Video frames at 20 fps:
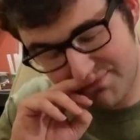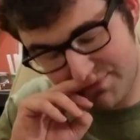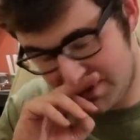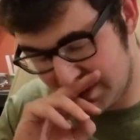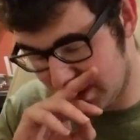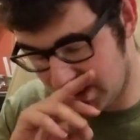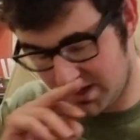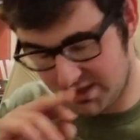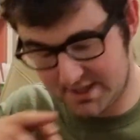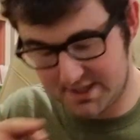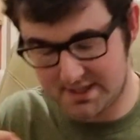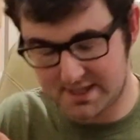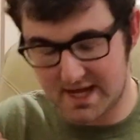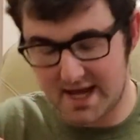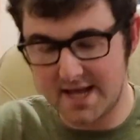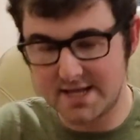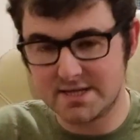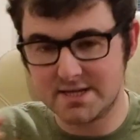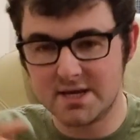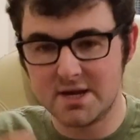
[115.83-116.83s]
starter
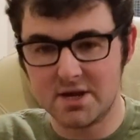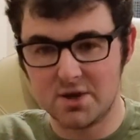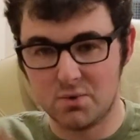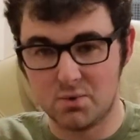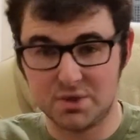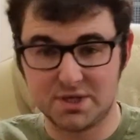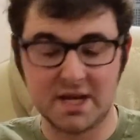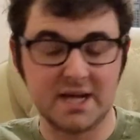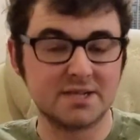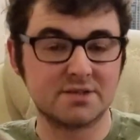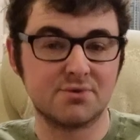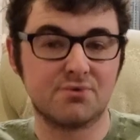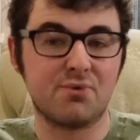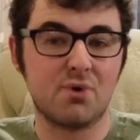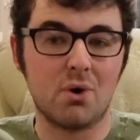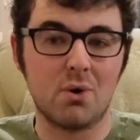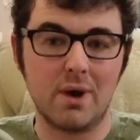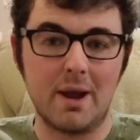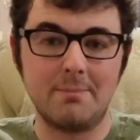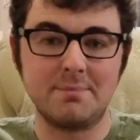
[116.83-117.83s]
set, which has the
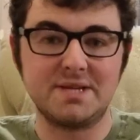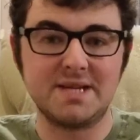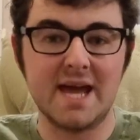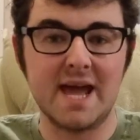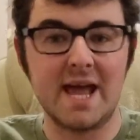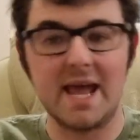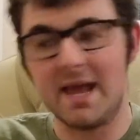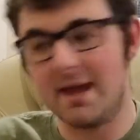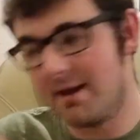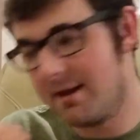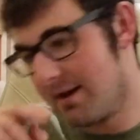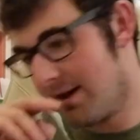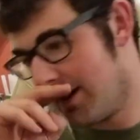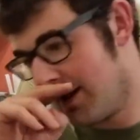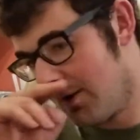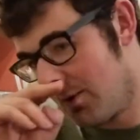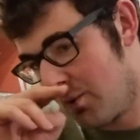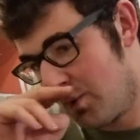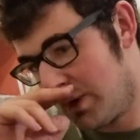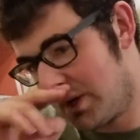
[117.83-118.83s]
4MT,
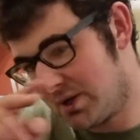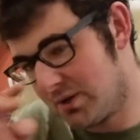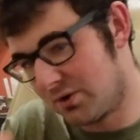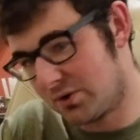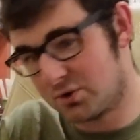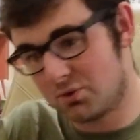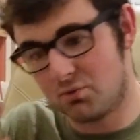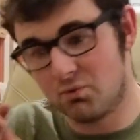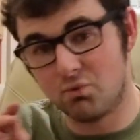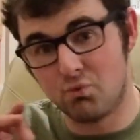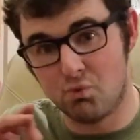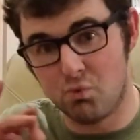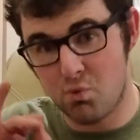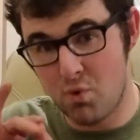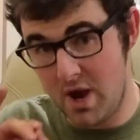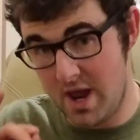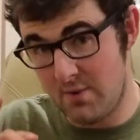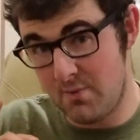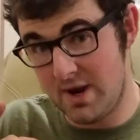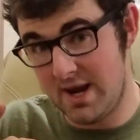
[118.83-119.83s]
which looks
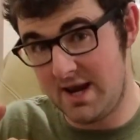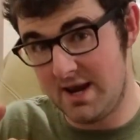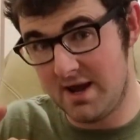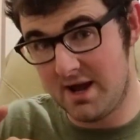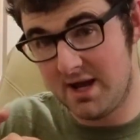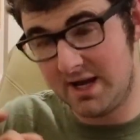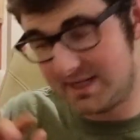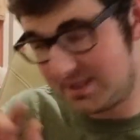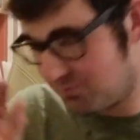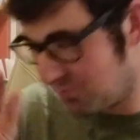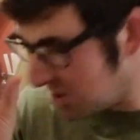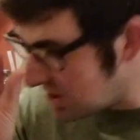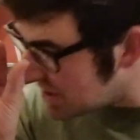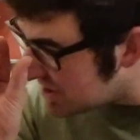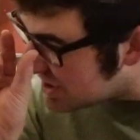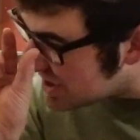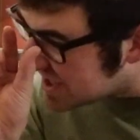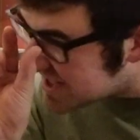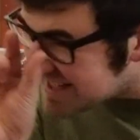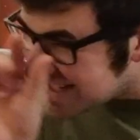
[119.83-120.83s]
really, really nice. But you
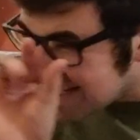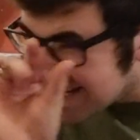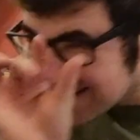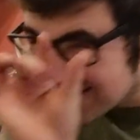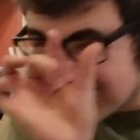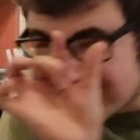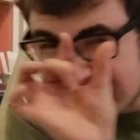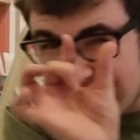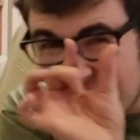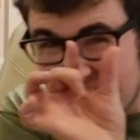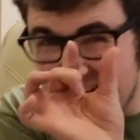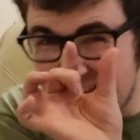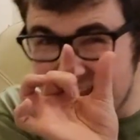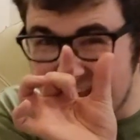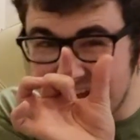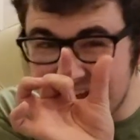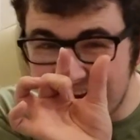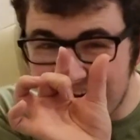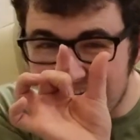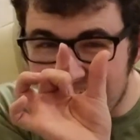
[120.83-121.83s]
should see how tiny
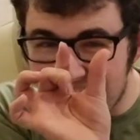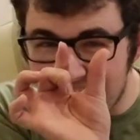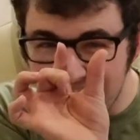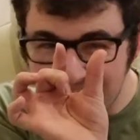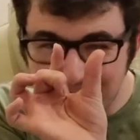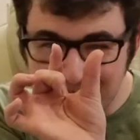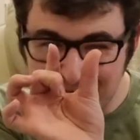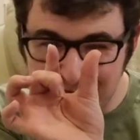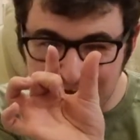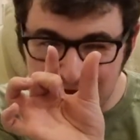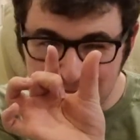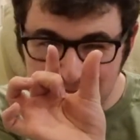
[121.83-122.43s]
they are. They're